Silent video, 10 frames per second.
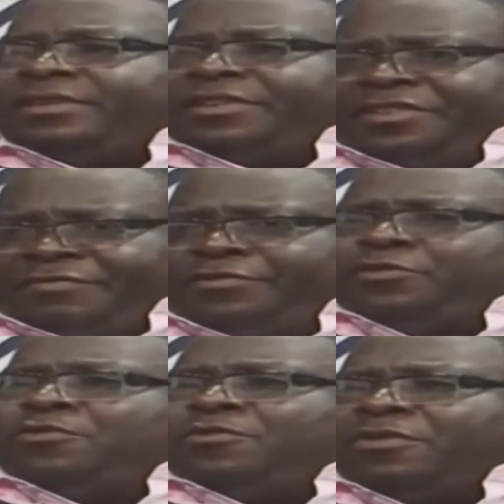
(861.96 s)

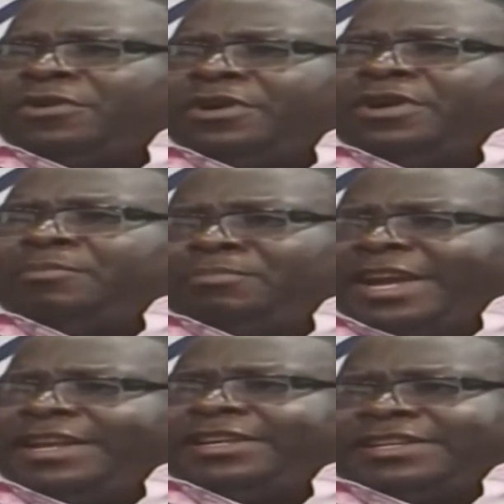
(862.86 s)
review
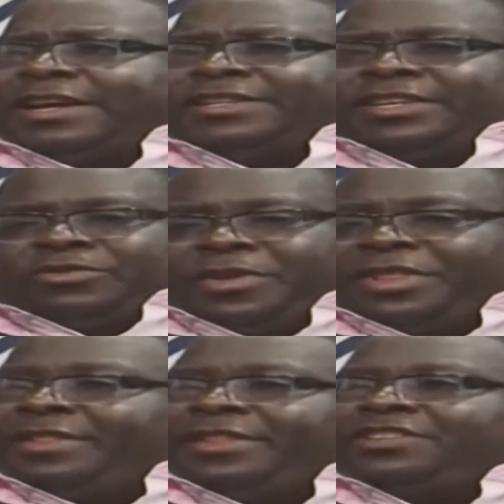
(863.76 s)
mining taxes
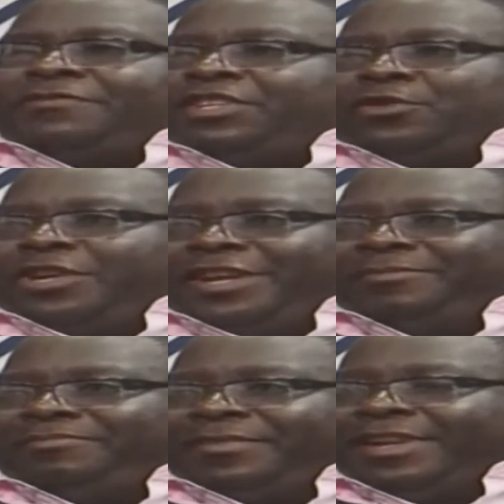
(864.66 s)
within this fiscal year.
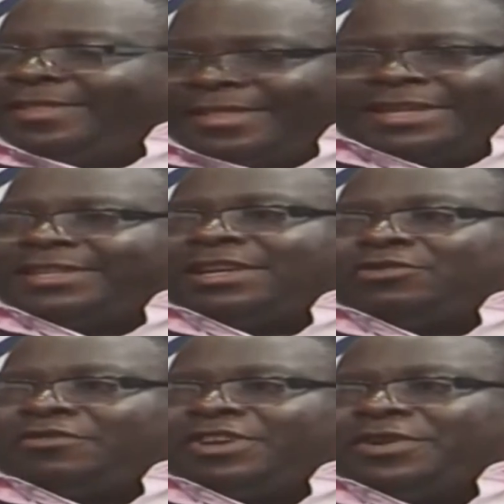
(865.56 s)
That is
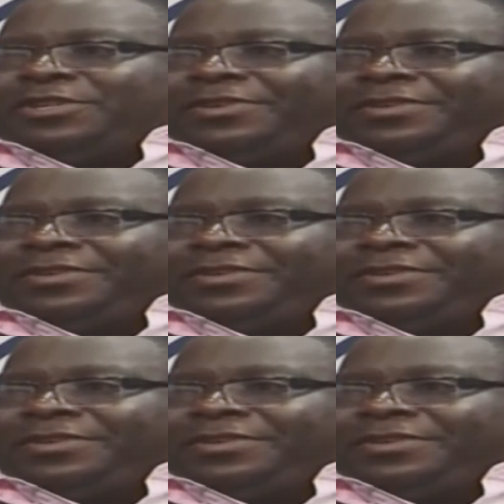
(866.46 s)
out of the question.